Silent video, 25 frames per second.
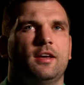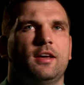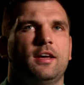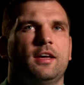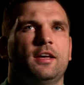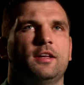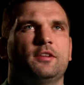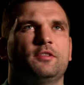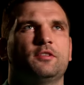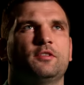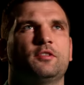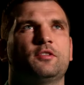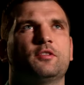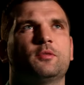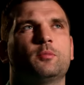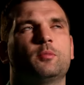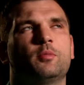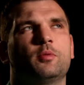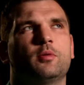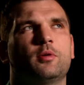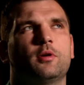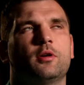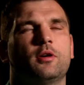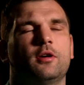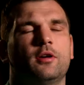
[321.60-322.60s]
Has it
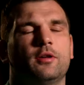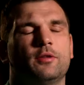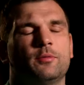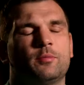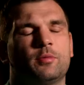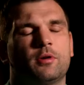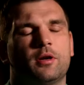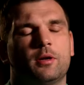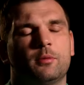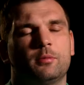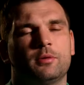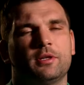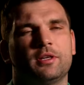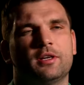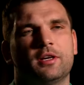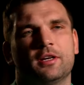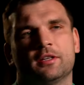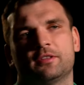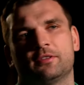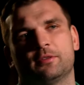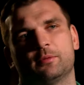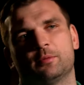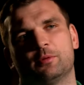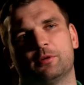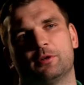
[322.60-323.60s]
surprised? Probably
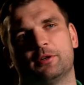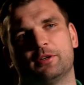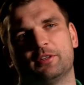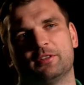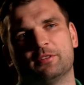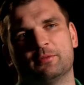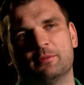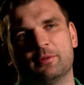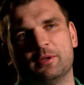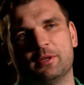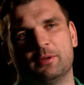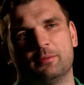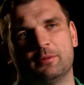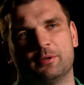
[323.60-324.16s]
not surprised me